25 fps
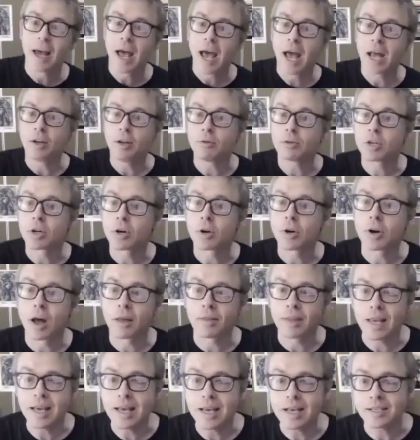and you turn
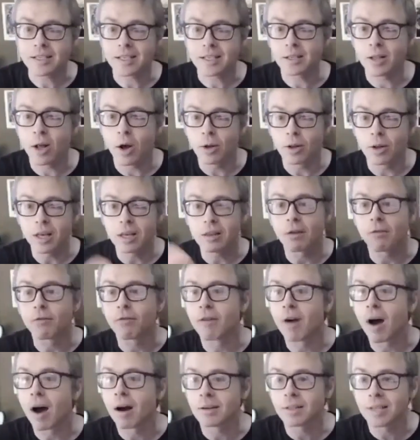on the heat slowly, the
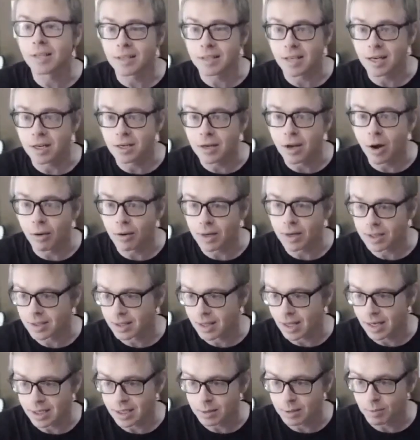frog doesn't notice
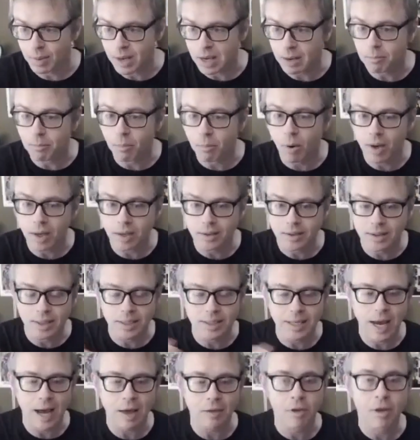that it's being boiled to
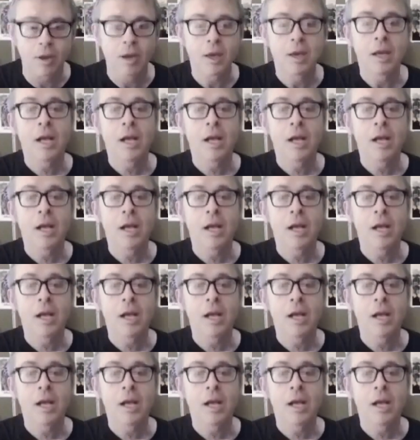death.